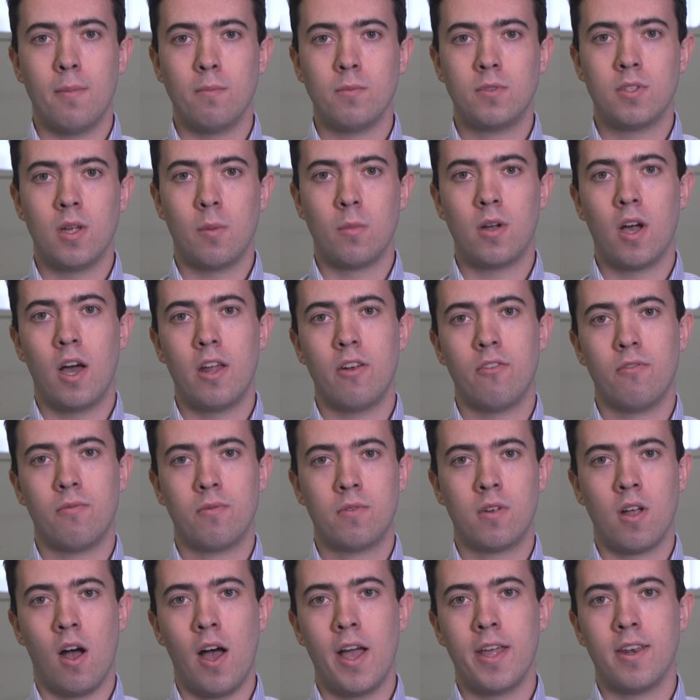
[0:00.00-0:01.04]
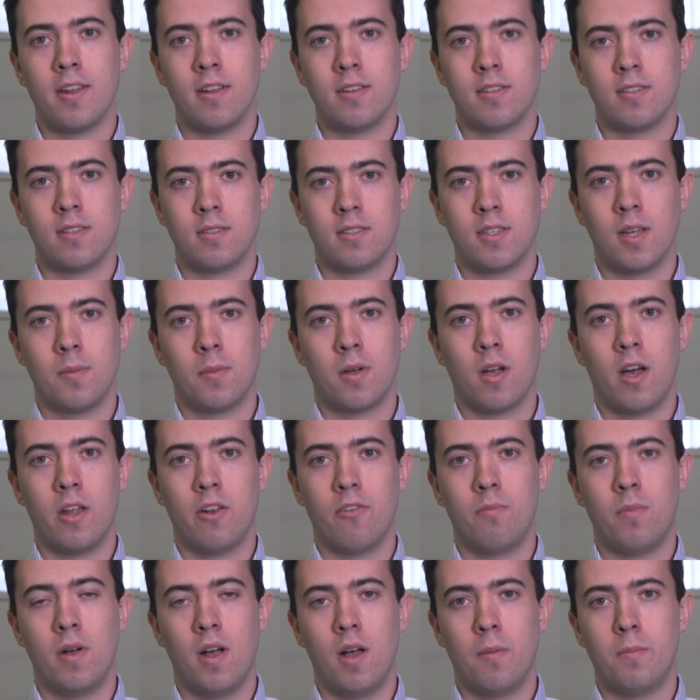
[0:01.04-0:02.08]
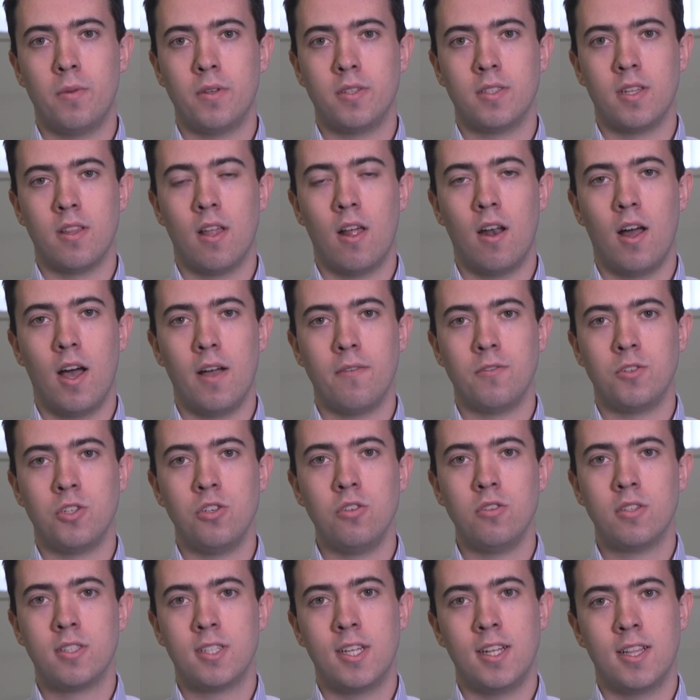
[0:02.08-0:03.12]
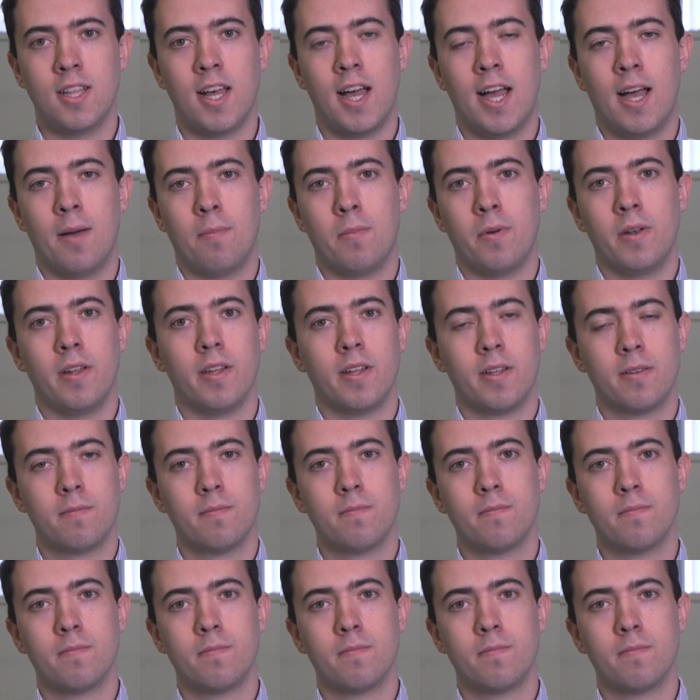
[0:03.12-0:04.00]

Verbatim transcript: some kind of guidance and some kind of purpose in their life. Do you see that happening?